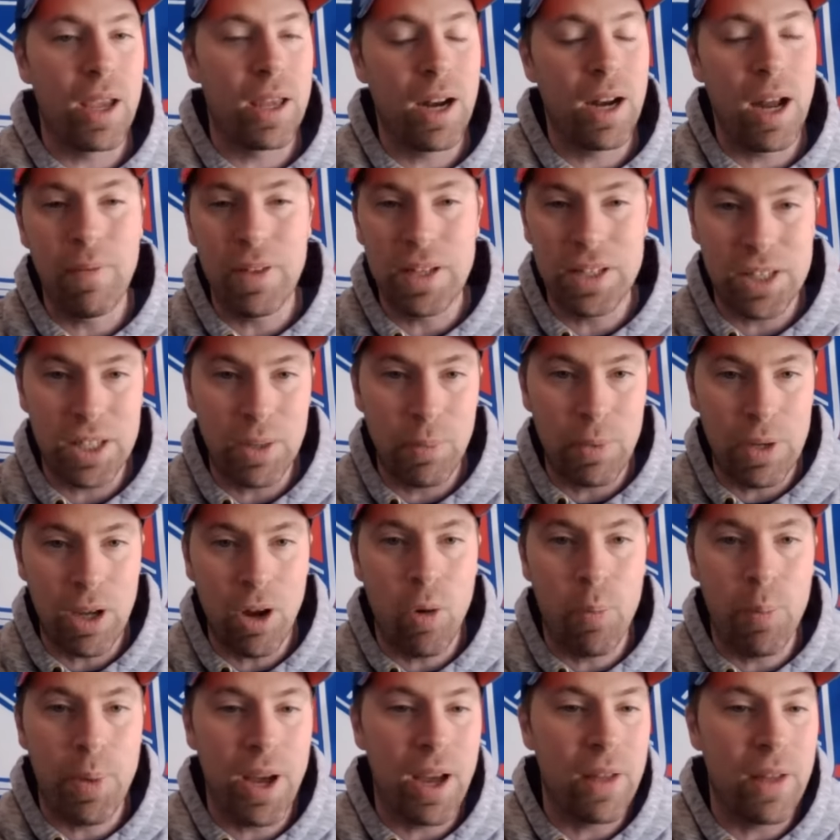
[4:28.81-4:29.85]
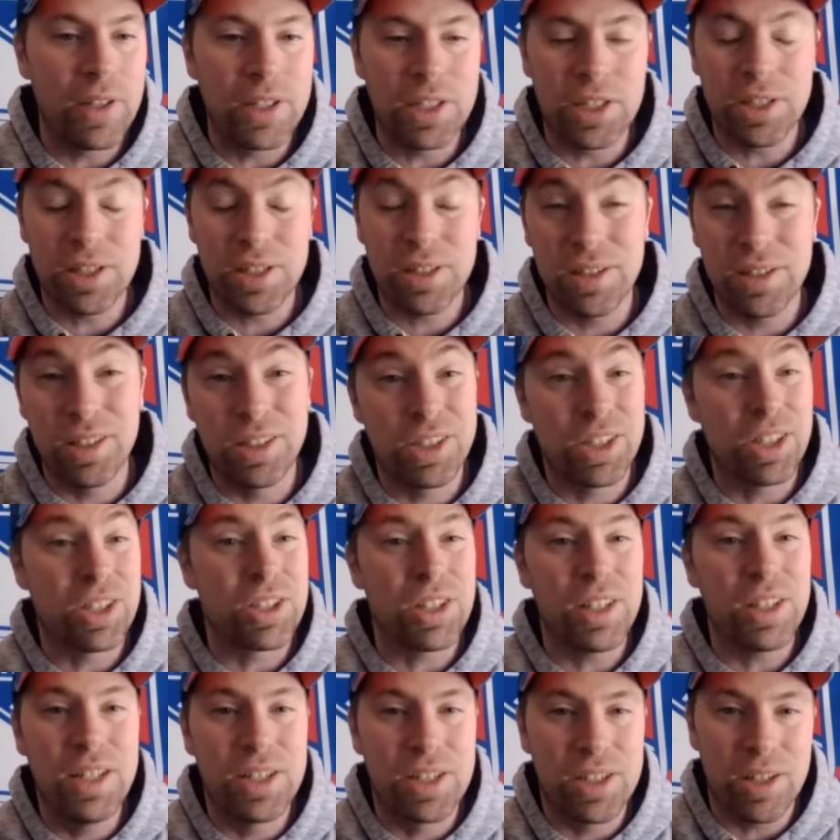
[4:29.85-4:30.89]
And obviously we hope that this just
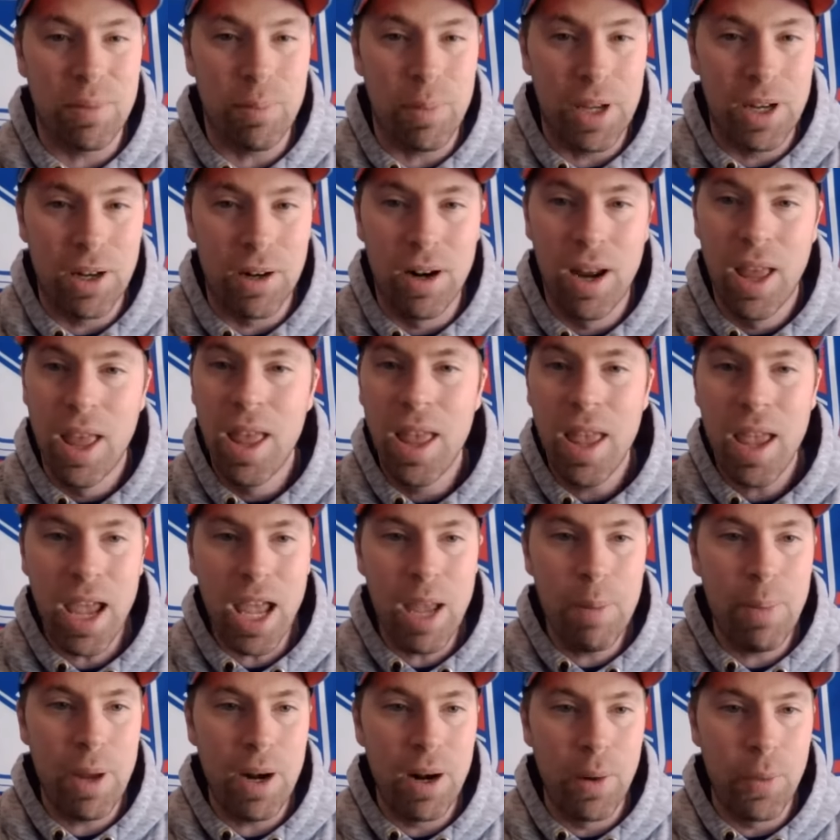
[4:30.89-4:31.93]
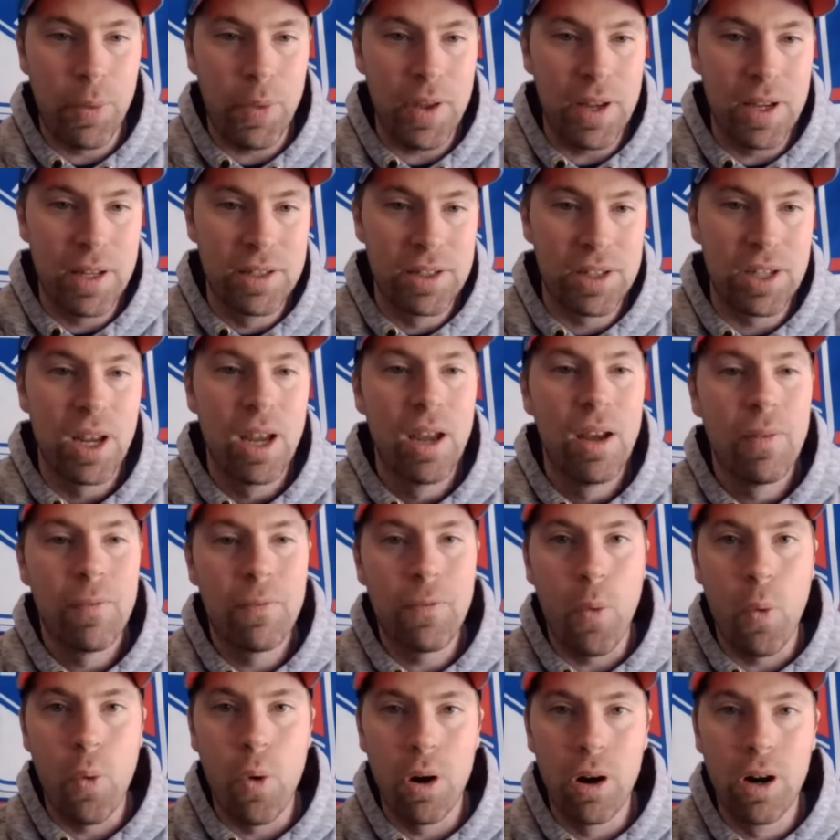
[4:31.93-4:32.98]
leads to bigger and better things
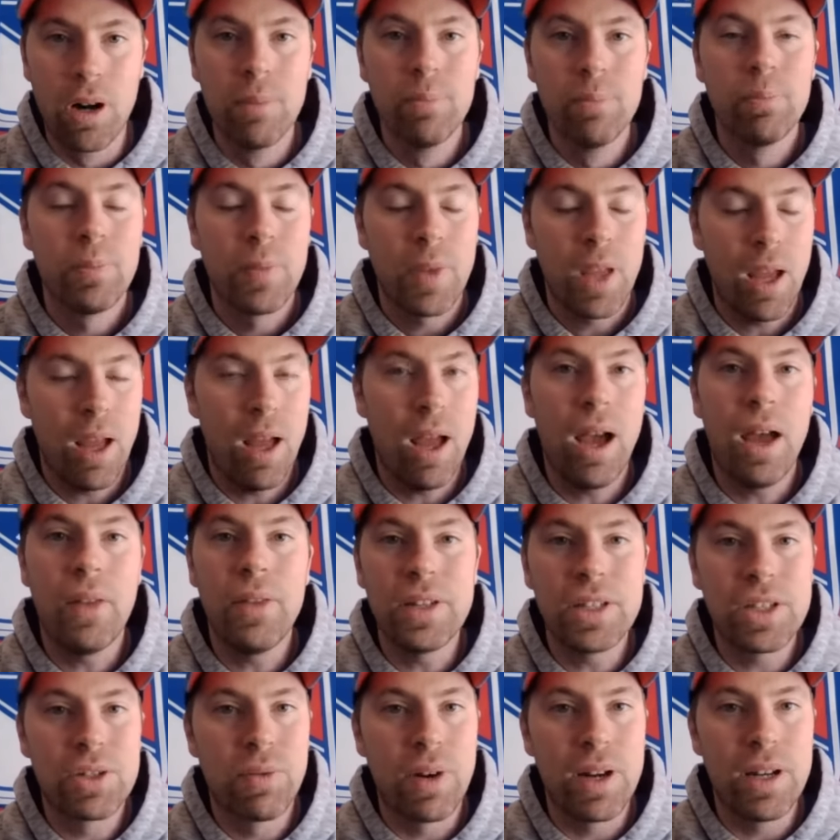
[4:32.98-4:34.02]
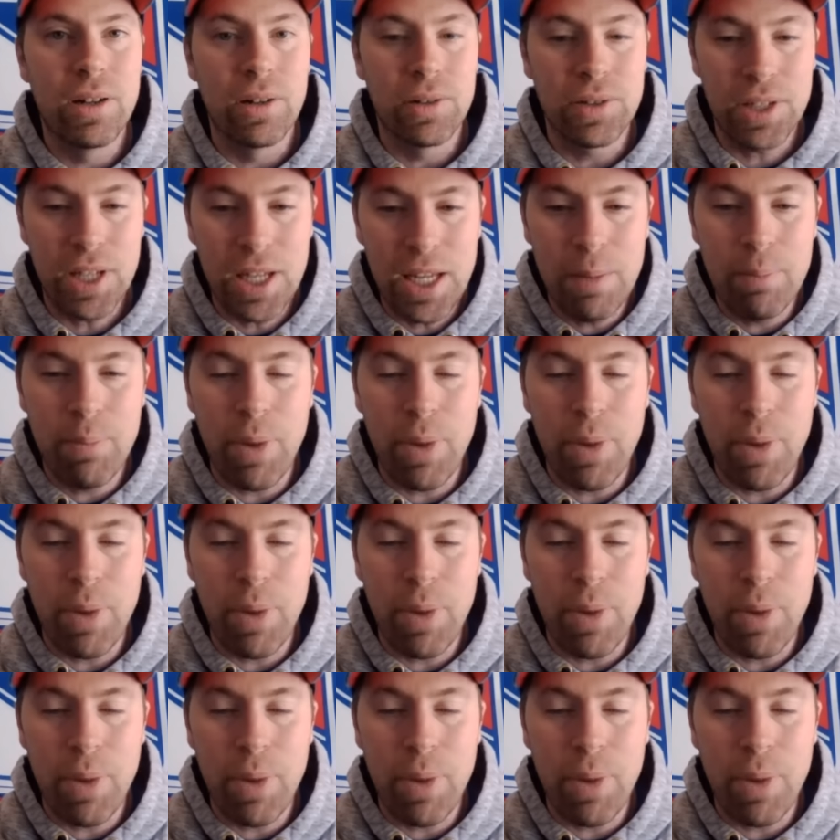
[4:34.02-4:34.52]
for this Ranger team.